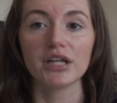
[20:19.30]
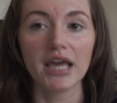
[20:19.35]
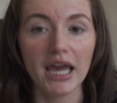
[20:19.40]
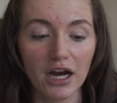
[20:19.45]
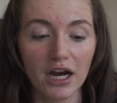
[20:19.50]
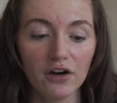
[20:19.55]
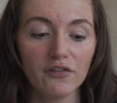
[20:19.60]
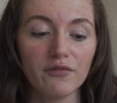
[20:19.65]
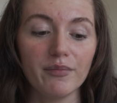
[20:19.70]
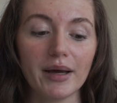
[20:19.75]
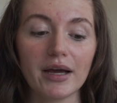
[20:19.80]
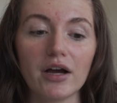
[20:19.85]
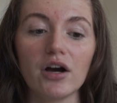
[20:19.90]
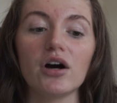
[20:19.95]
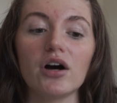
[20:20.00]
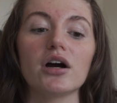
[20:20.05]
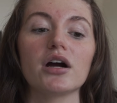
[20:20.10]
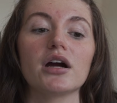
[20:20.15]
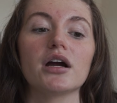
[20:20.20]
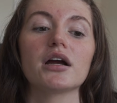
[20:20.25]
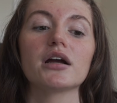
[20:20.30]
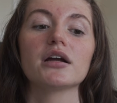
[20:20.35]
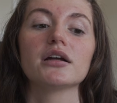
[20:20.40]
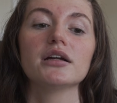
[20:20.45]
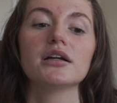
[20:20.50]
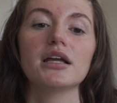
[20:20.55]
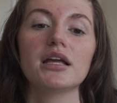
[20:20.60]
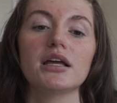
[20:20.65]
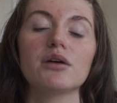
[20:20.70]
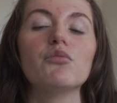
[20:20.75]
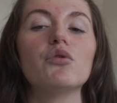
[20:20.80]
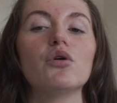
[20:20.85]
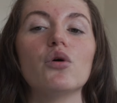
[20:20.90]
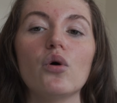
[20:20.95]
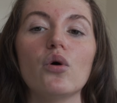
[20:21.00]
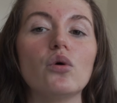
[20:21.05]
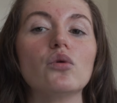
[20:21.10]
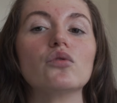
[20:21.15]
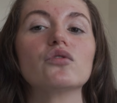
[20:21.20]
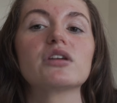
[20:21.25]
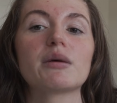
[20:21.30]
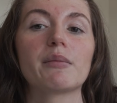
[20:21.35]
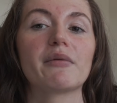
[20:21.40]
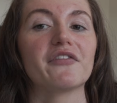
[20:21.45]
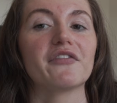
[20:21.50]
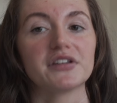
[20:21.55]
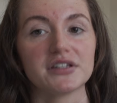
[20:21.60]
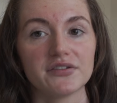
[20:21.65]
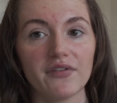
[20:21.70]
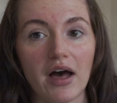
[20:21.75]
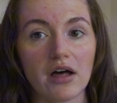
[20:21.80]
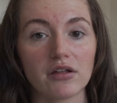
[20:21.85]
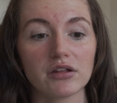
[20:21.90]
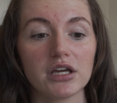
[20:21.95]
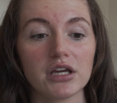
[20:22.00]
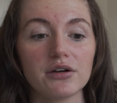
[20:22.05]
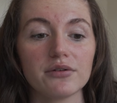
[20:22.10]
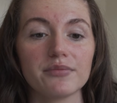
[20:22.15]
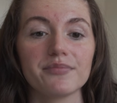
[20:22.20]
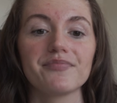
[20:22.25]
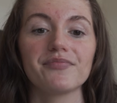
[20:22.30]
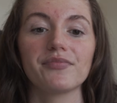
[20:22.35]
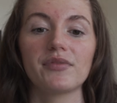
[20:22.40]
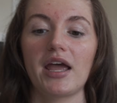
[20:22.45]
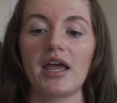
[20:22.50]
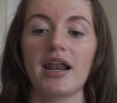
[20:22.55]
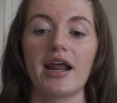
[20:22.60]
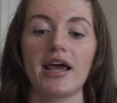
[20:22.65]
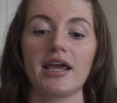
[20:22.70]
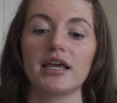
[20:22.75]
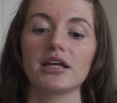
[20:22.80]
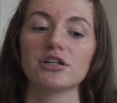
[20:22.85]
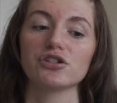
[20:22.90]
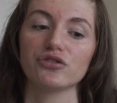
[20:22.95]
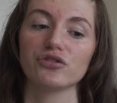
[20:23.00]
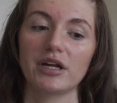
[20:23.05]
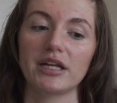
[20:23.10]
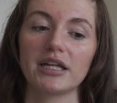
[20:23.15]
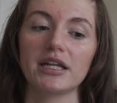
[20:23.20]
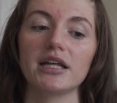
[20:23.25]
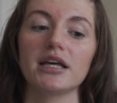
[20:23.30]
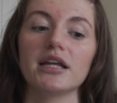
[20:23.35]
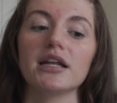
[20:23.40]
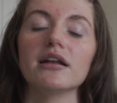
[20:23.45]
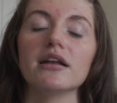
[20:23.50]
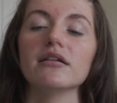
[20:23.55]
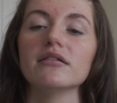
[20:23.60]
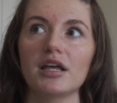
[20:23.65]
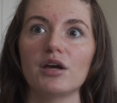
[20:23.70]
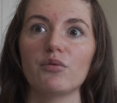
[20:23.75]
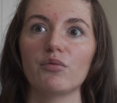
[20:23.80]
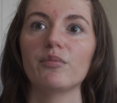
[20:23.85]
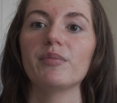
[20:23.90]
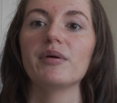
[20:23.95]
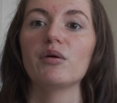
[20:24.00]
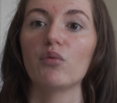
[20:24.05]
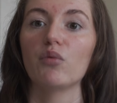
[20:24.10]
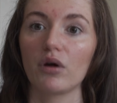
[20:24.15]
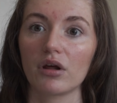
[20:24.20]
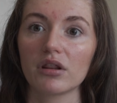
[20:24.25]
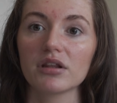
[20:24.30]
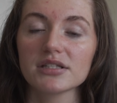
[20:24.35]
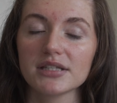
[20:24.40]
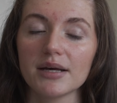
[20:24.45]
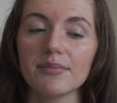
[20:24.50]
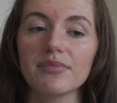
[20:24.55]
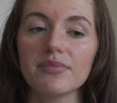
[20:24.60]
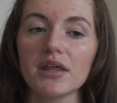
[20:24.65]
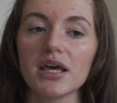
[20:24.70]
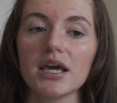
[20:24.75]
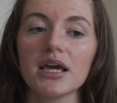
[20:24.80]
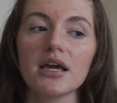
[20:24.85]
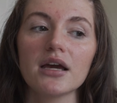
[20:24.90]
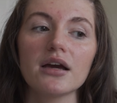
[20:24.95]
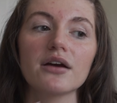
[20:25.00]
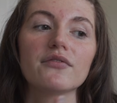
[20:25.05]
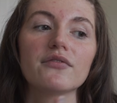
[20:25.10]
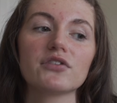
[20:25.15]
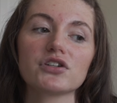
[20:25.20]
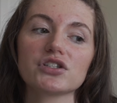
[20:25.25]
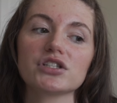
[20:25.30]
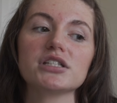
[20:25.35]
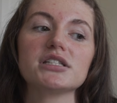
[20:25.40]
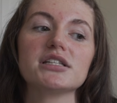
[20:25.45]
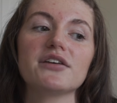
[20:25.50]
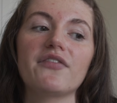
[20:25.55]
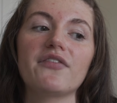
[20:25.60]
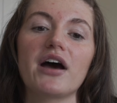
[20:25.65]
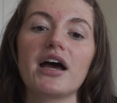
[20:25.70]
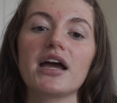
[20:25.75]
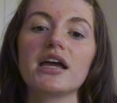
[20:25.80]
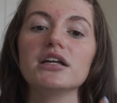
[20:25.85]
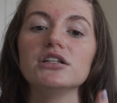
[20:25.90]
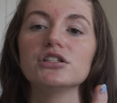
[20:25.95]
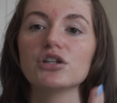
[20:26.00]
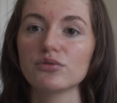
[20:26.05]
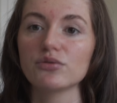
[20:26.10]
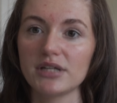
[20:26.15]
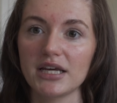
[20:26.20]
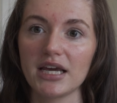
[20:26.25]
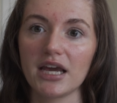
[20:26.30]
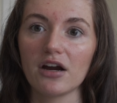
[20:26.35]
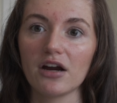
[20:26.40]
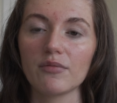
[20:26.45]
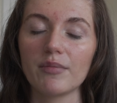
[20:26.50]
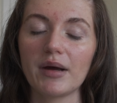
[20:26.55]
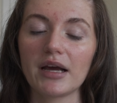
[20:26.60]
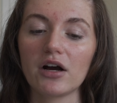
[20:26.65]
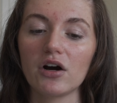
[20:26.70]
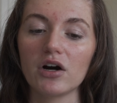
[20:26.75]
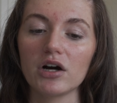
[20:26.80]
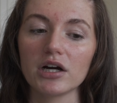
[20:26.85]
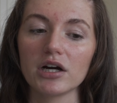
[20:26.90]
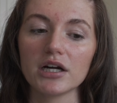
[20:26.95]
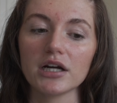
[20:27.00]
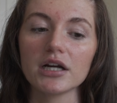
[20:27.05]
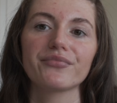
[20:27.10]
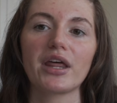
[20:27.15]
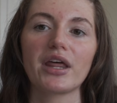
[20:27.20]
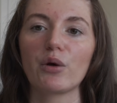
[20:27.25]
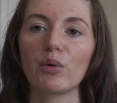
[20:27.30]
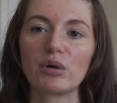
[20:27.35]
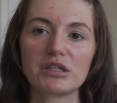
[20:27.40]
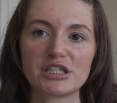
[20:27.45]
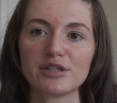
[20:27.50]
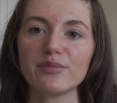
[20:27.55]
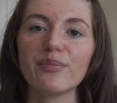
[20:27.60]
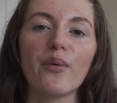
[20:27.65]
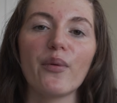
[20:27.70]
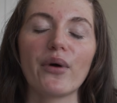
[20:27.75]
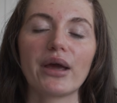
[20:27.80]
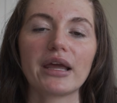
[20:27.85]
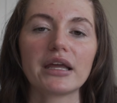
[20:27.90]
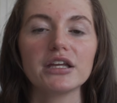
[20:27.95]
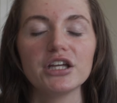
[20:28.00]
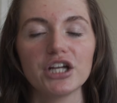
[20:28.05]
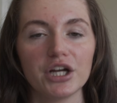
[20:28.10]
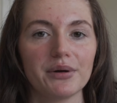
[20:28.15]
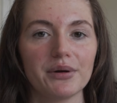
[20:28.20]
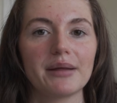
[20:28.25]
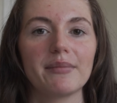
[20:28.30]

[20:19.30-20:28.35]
care of my car, it will hold some of its value and I can trade it in. It will be worth something versus if I don't take care of my car, like what's the point? You know what I